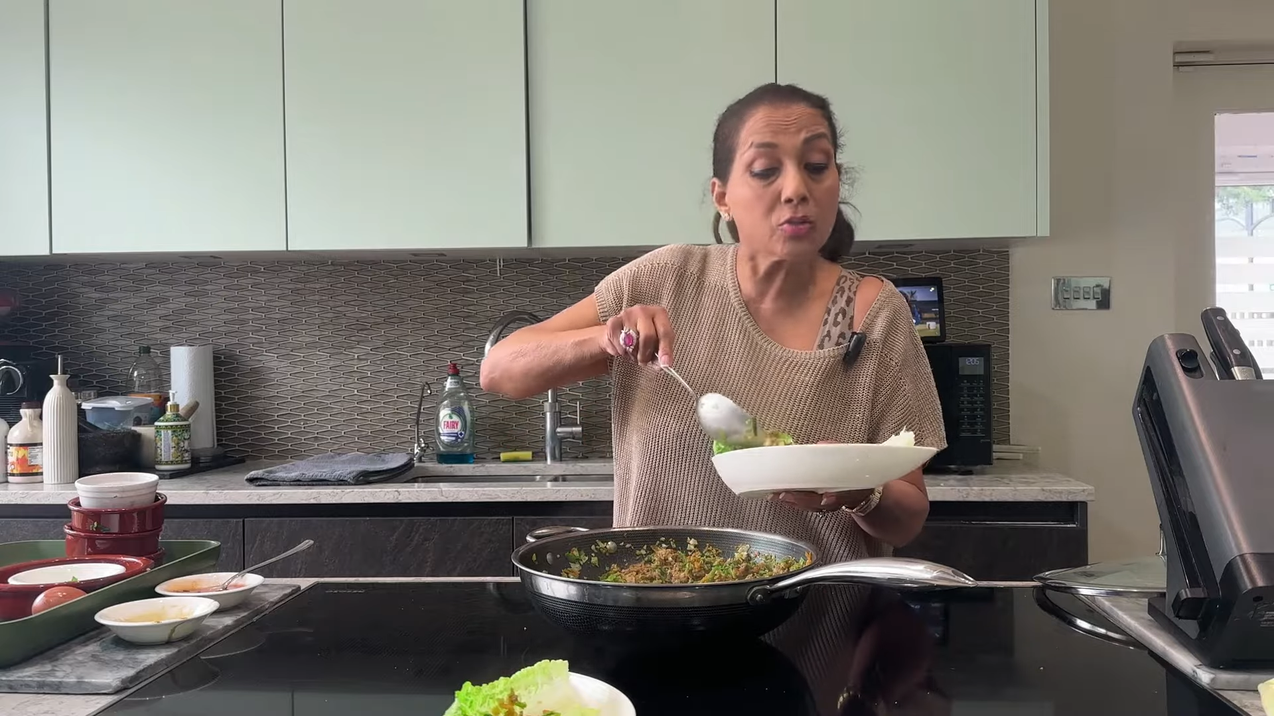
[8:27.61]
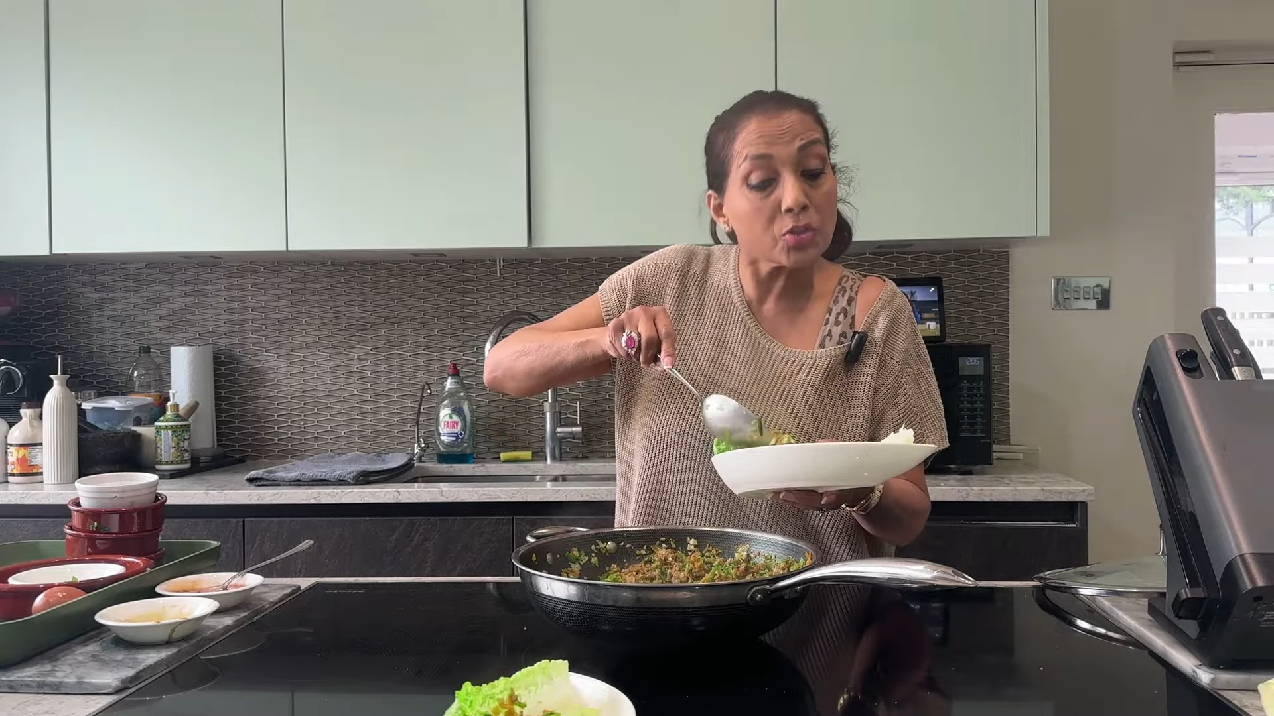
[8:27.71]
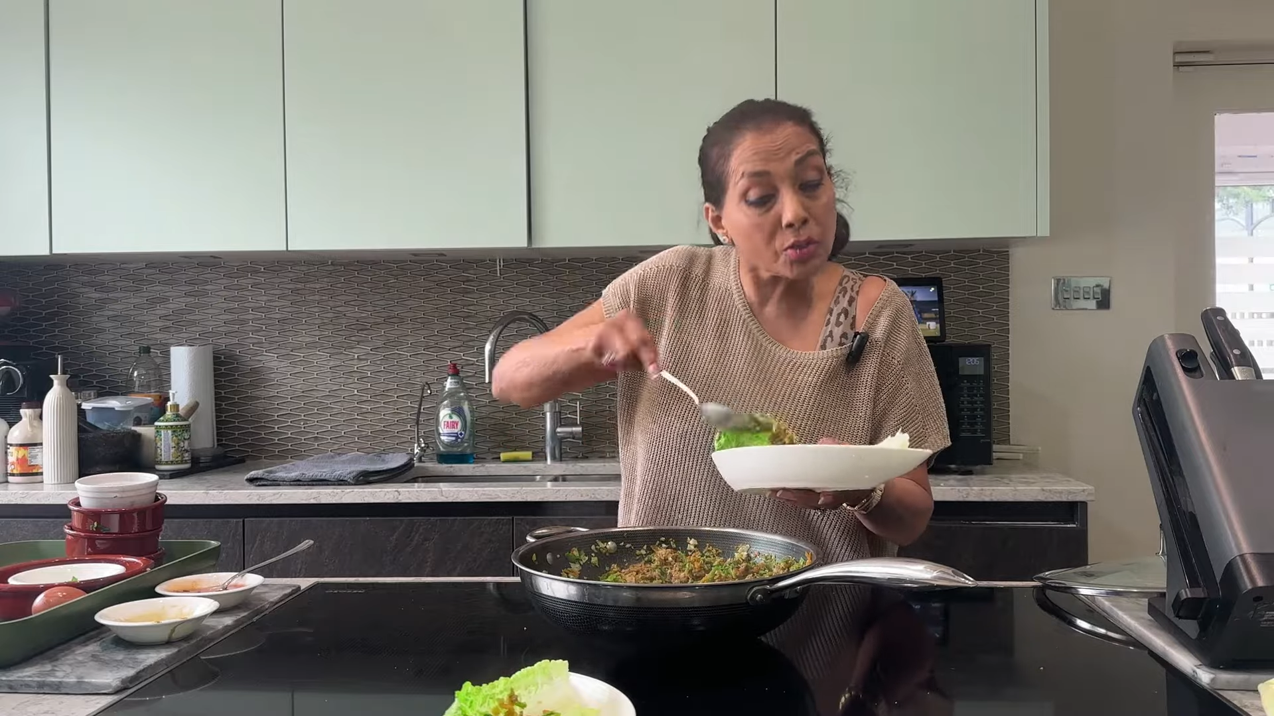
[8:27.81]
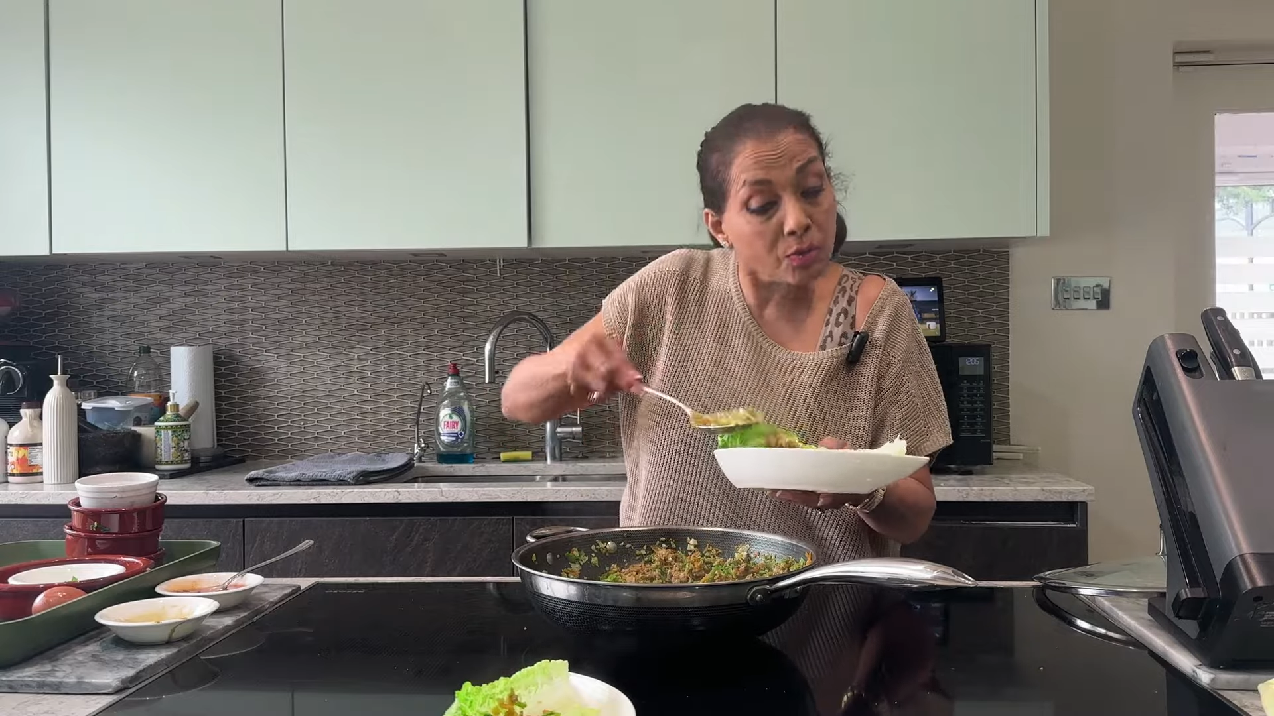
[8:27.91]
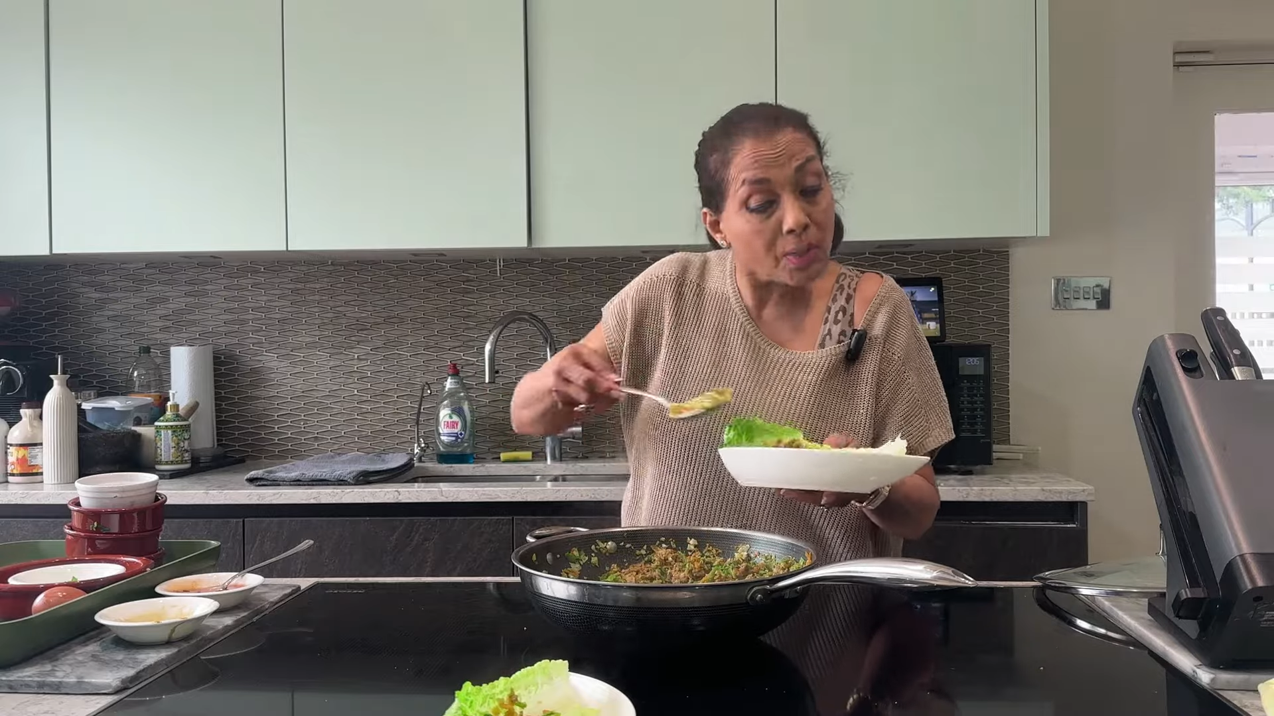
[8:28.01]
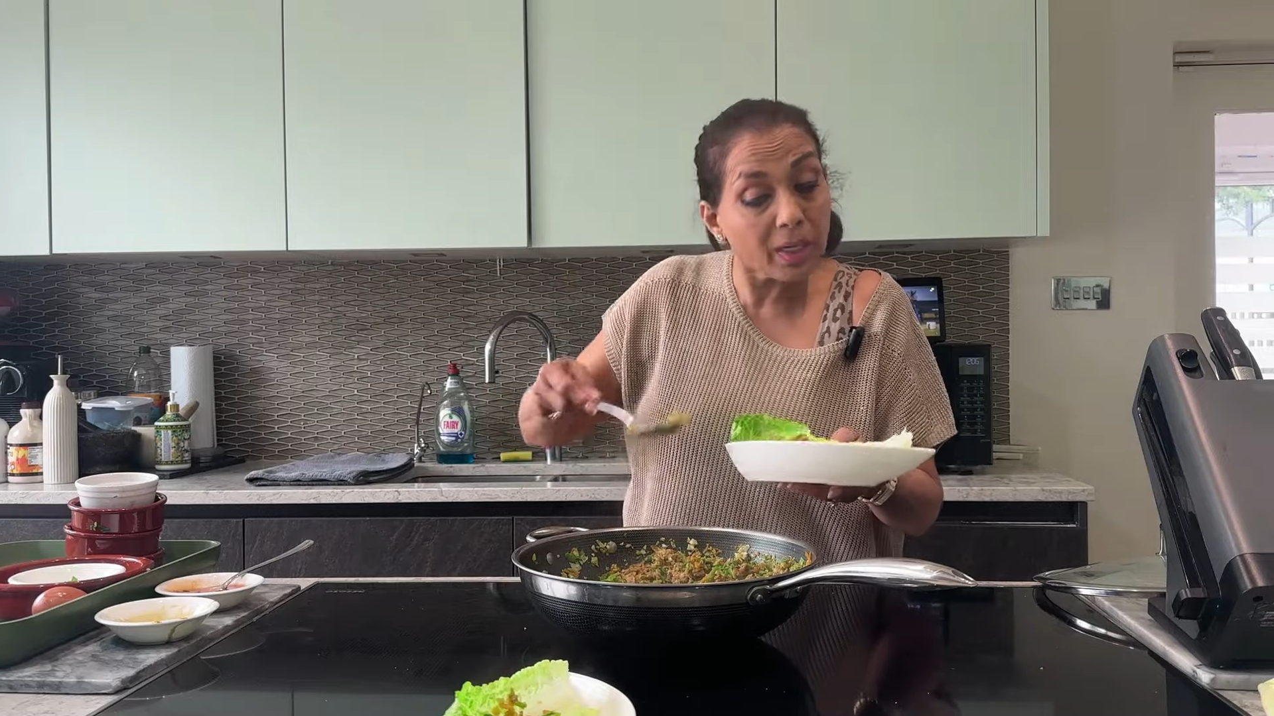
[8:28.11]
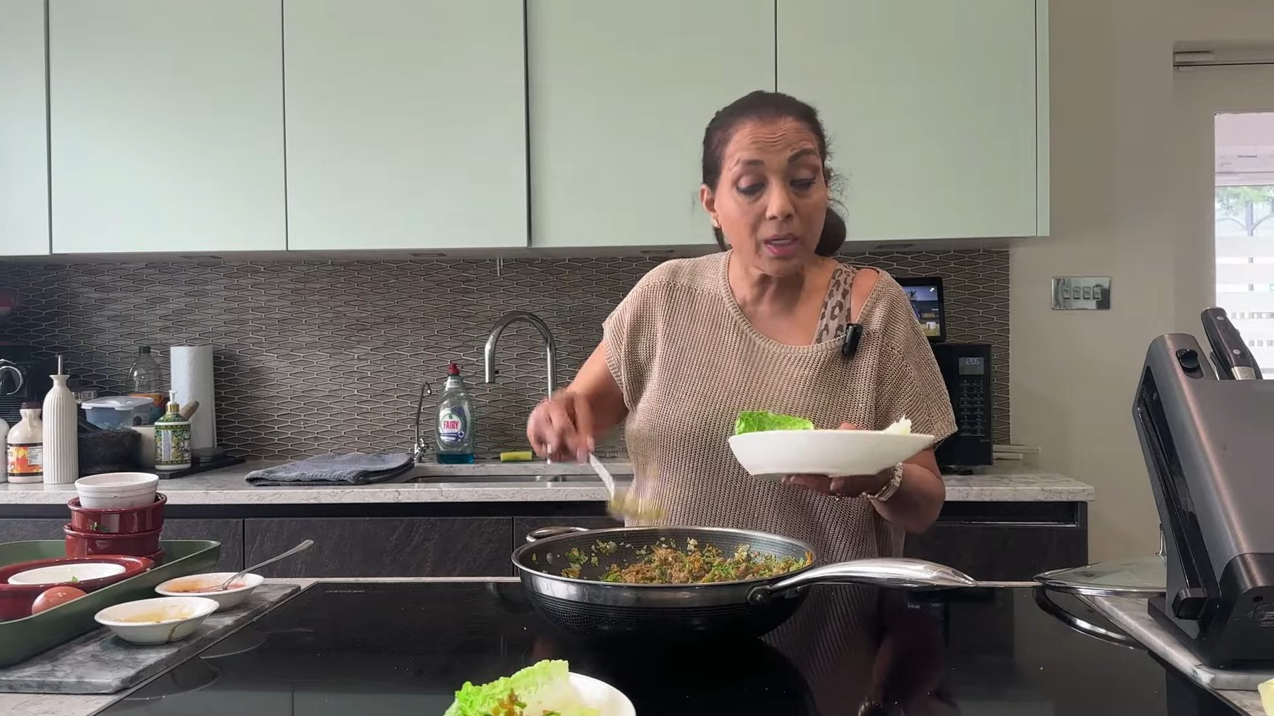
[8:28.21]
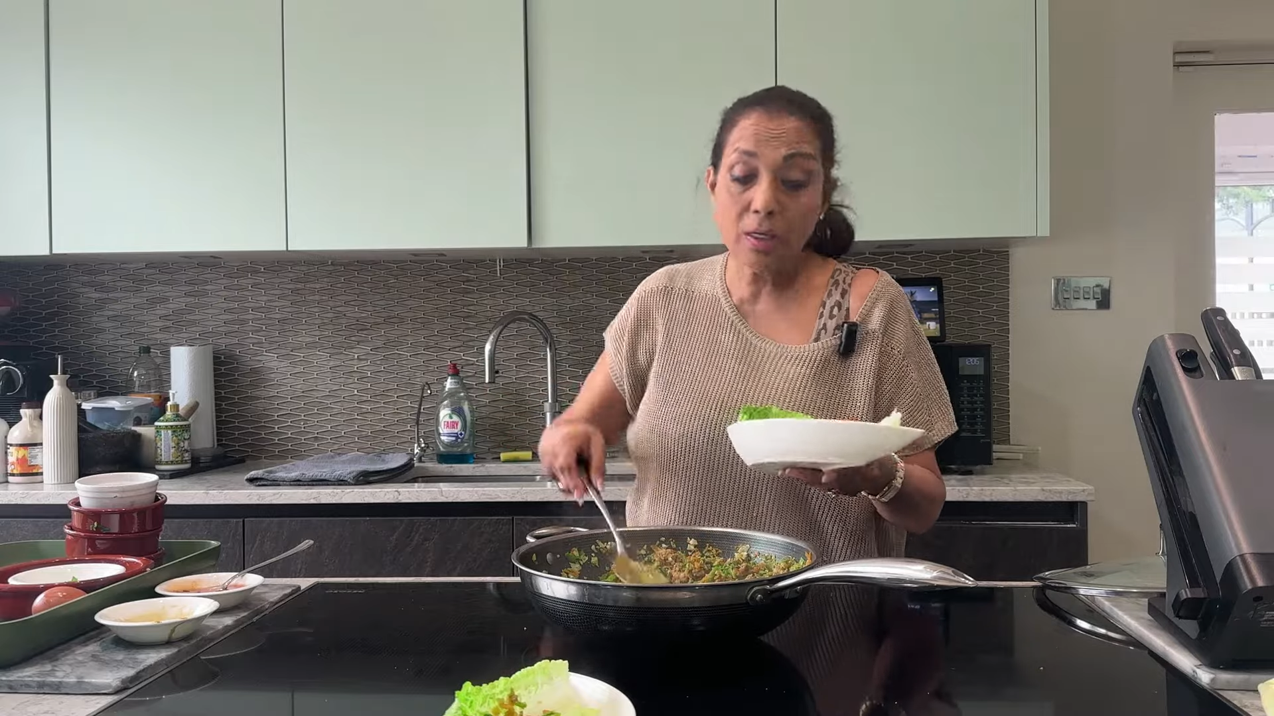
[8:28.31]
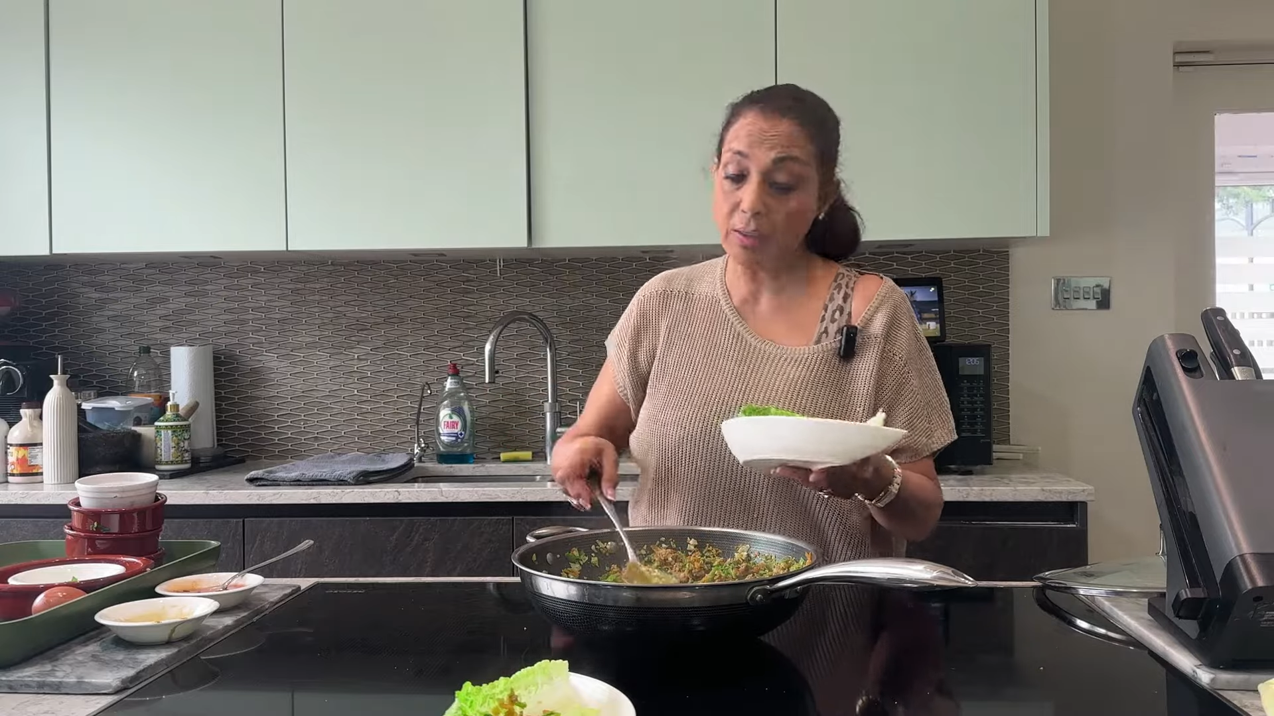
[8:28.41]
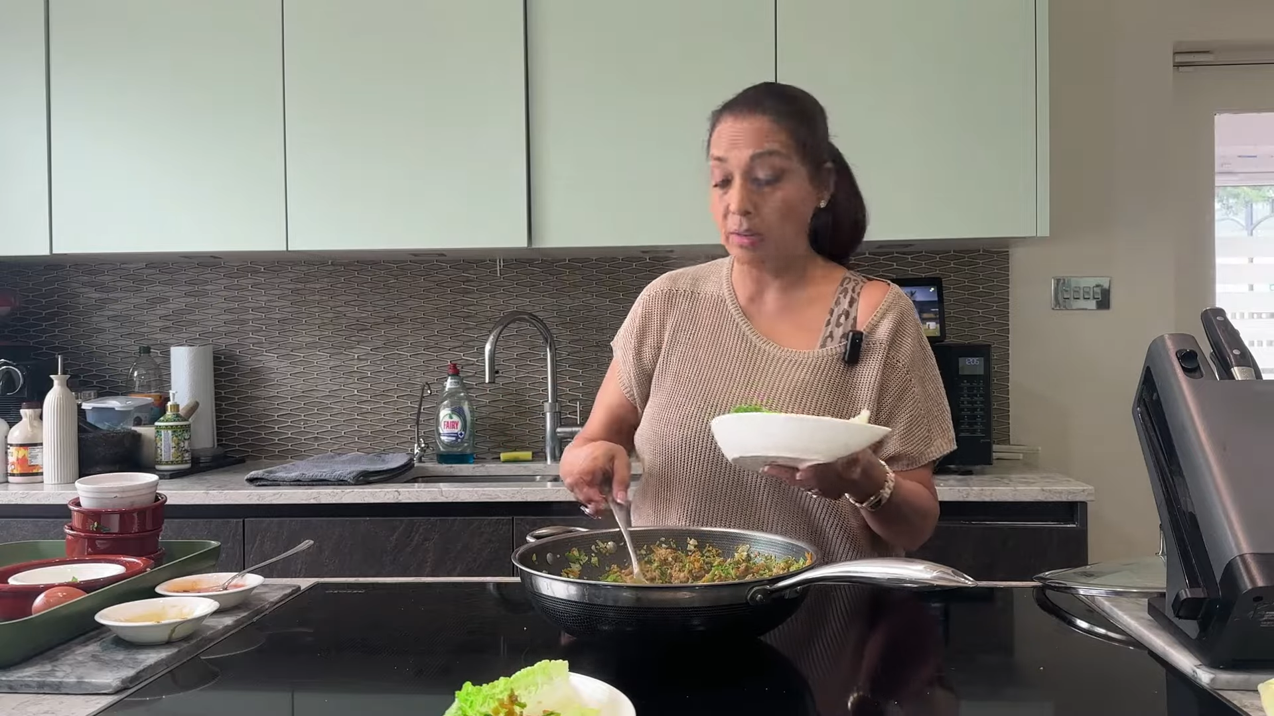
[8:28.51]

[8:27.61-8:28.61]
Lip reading: showing.